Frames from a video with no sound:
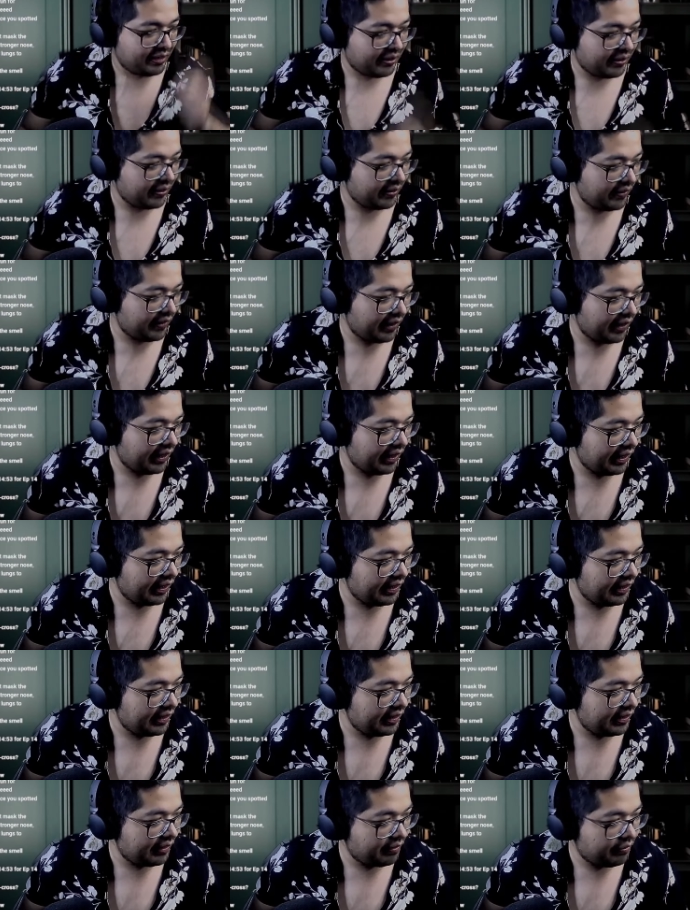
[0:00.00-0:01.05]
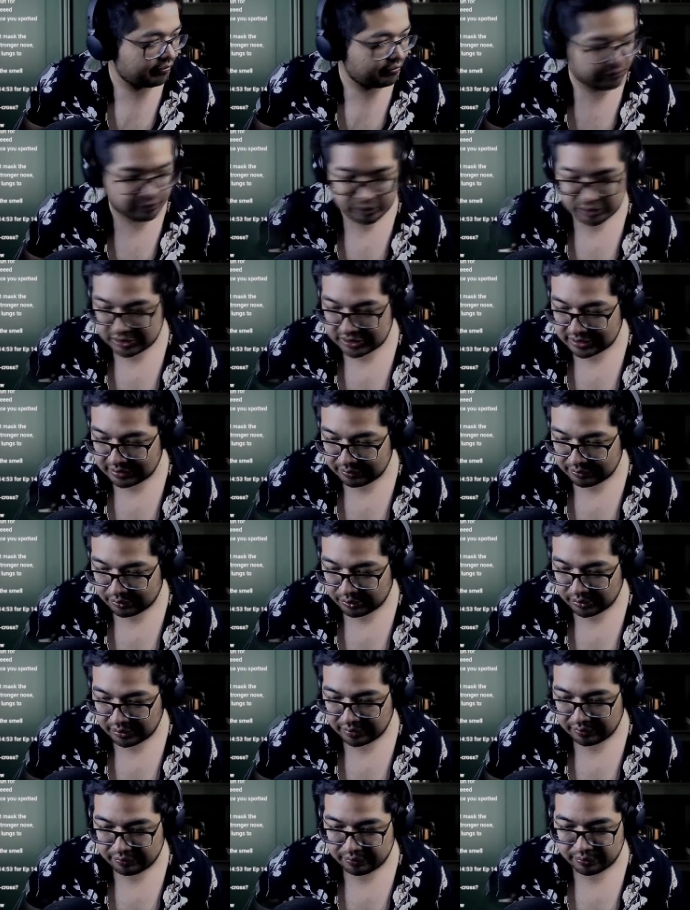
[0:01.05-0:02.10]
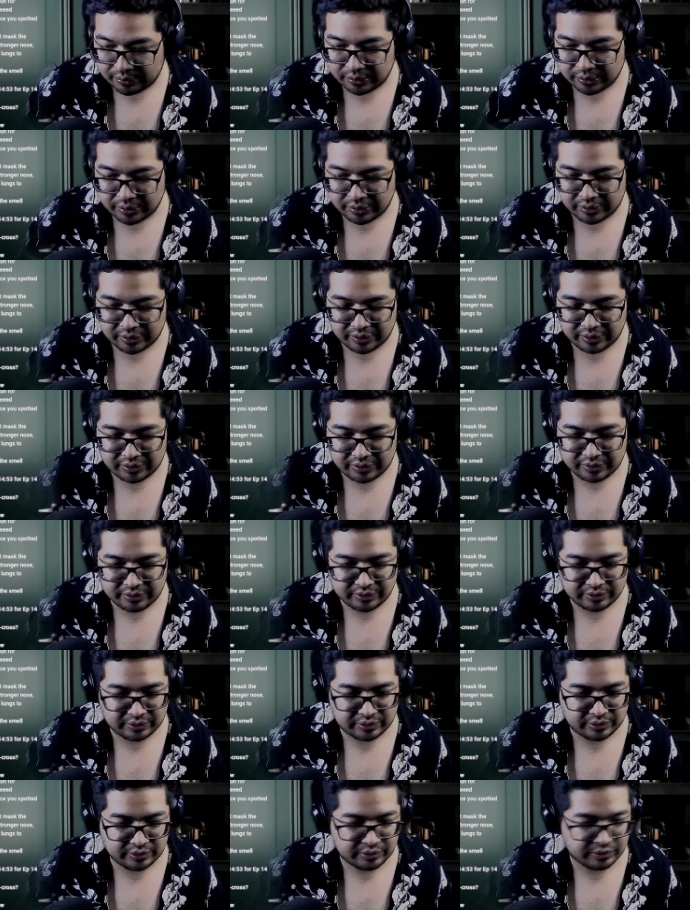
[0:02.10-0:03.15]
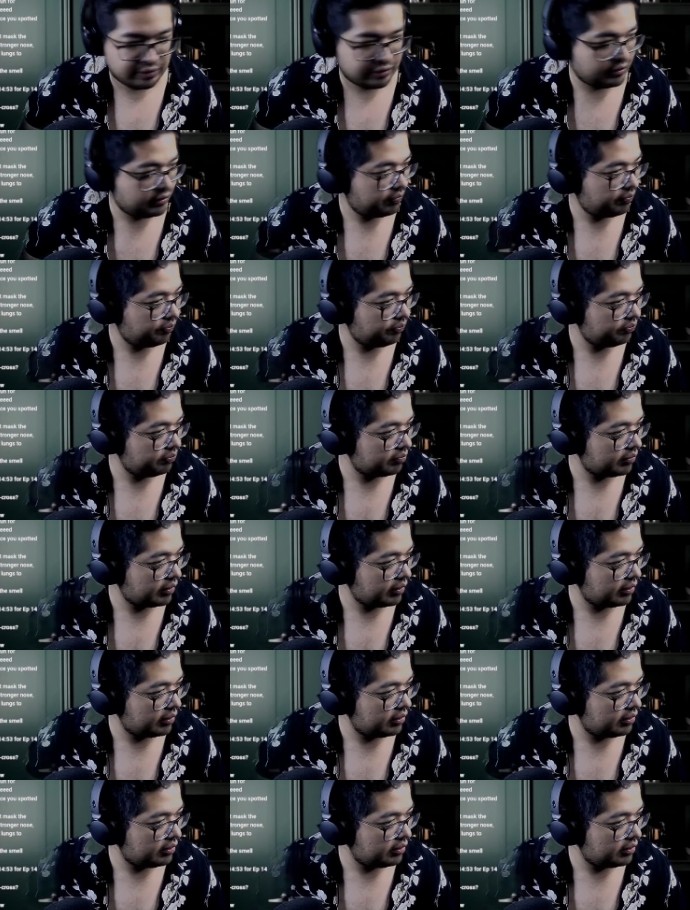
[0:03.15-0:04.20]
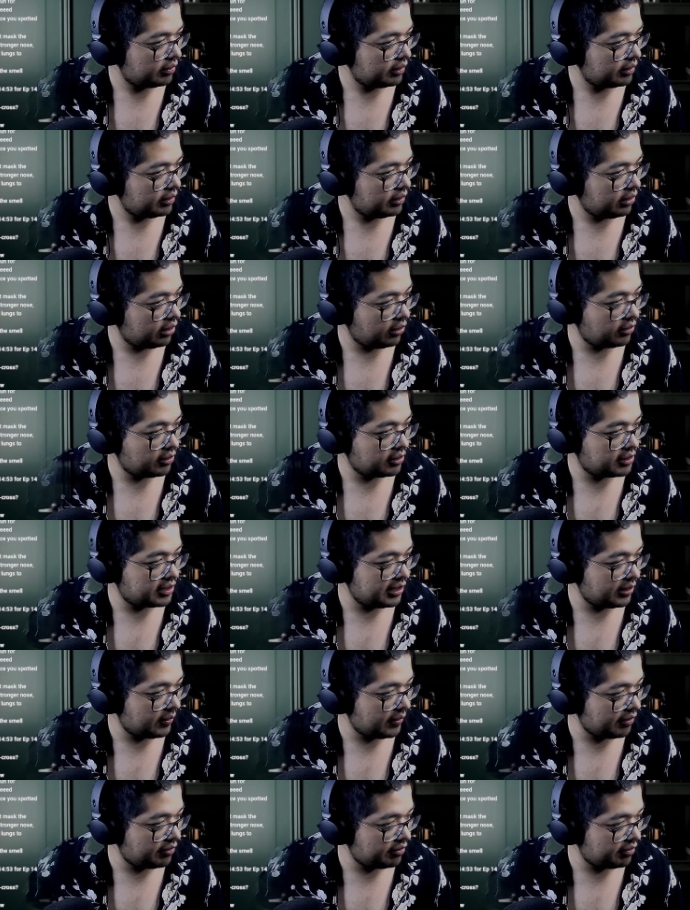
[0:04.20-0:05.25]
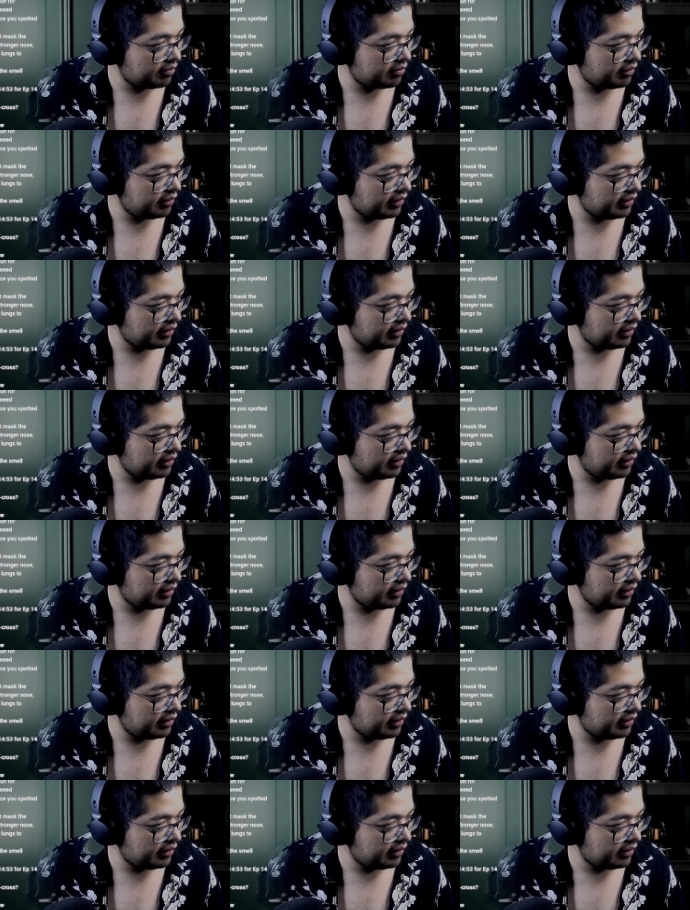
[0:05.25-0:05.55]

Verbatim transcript: All right, 1444. No. Oh, the TOS is